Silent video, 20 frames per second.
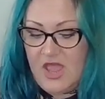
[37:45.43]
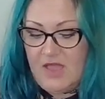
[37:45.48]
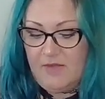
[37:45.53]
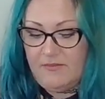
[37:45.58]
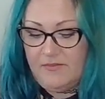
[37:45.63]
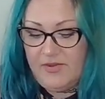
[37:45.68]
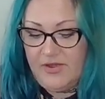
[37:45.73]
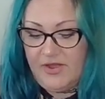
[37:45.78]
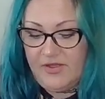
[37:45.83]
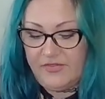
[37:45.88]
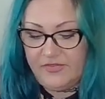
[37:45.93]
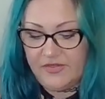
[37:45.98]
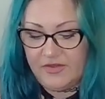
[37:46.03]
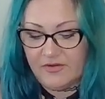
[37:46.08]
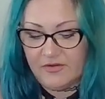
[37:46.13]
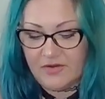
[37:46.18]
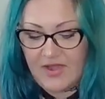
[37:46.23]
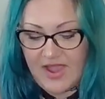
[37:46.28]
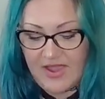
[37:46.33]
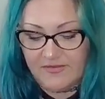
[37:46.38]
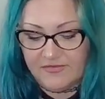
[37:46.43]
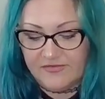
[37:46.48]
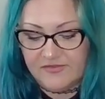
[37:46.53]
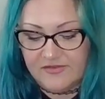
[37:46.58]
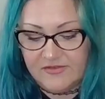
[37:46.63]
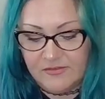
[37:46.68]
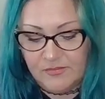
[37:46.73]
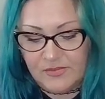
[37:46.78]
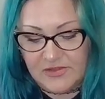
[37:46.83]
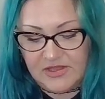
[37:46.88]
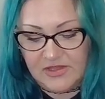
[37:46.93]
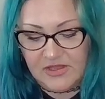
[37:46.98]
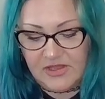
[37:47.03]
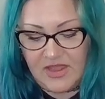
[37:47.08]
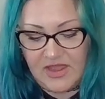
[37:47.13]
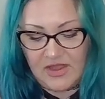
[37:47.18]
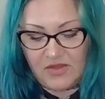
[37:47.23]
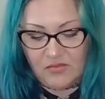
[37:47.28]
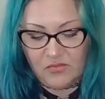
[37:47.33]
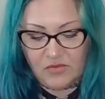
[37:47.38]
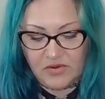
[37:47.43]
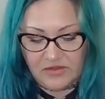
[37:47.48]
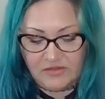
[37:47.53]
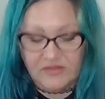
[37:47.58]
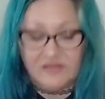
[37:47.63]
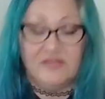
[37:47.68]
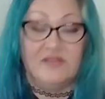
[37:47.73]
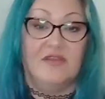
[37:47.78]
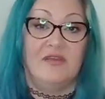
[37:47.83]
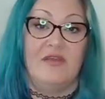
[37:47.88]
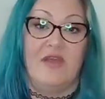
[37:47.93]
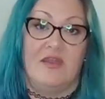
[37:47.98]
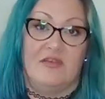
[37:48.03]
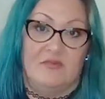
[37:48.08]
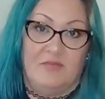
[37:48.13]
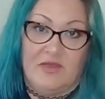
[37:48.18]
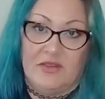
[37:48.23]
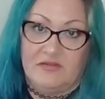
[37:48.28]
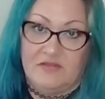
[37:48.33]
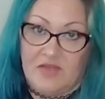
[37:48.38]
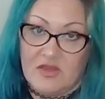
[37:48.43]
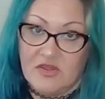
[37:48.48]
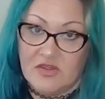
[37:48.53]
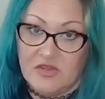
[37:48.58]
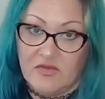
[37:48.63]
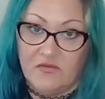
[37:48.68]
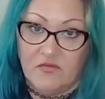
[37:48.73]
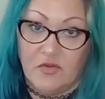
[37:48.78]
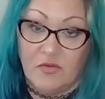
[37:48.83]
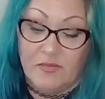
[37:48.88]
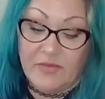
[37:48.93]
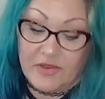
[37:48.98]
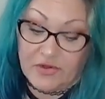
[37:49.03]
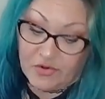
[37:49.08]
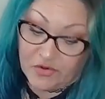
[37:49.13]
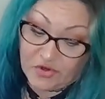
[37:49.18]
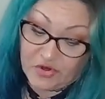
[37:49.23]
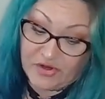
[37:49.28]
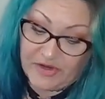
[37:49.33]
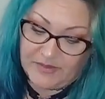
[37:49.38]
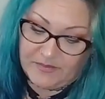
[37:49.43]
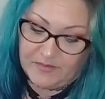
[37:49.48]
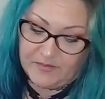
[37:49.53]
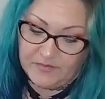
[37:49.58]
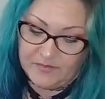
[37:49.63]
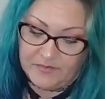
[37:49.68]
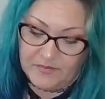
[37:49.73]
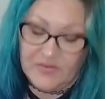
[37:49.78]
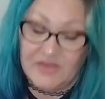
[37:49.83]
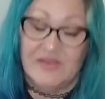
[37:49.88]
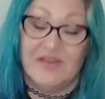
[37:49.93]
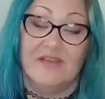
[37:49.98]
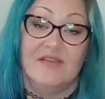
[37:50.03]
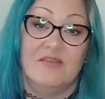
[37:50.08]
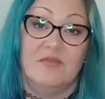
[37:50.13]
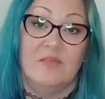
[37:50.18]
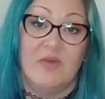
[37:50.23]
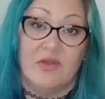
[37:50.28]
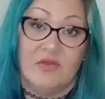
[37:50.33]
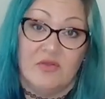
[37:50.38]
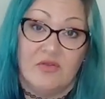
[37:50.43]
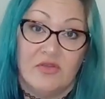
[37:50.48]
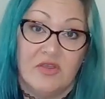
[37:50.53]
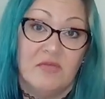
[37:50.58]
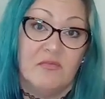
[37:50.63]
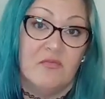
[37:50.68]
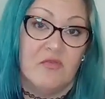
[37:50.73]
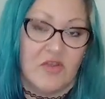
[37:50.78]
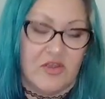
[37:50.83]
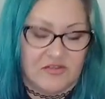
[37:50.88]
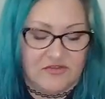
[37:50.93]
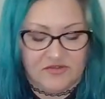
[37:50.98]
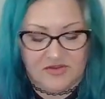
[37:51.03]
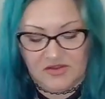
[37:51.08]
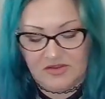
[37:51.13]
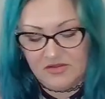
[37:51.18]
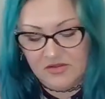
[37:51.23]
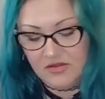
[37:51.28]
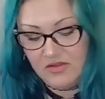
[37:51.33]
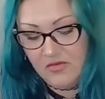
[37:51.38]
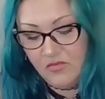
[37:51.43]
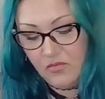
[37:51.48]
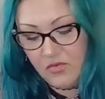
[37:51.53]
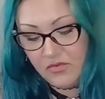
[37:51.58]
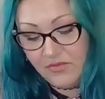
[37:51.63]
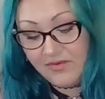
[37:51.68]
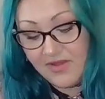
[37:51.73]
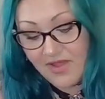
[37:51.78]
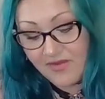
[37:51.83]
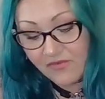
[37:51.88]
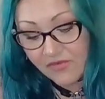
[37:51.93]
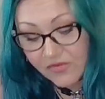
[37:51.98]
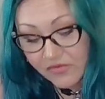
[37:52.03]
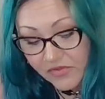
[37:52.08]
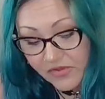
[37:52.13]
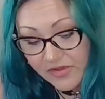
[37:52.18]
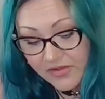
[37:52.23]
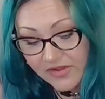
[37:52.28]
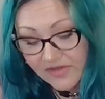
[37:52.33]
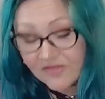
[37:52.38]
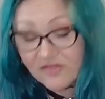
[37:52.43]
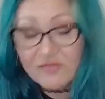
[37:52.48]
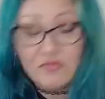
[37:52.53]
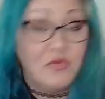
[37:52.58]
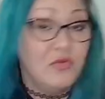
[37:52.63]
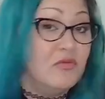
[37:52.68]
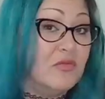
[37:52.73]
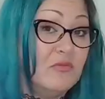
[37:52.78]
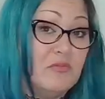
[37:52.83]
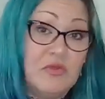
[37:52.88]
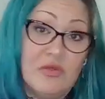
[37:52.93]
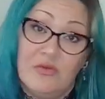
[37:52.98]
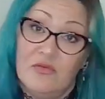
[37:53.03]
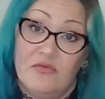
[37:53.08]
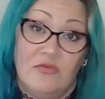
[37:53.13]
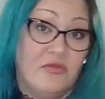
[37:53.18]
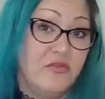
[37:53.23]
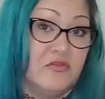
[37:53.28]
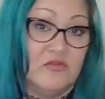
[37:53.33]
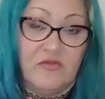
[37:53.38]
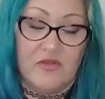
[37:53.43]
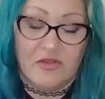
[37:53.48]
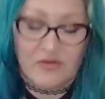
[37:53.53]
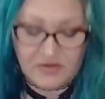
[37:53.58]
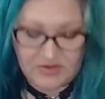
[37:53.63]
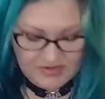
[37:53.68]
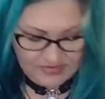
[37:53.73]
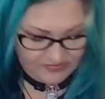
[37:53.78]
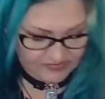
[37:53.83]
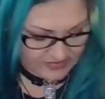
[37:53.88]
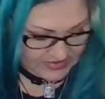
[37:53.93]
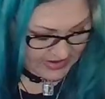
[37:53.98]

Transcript: But there has to be a realistic expectation for buttercream because buttercream frosting will never look as smooth and beautiful as fondant.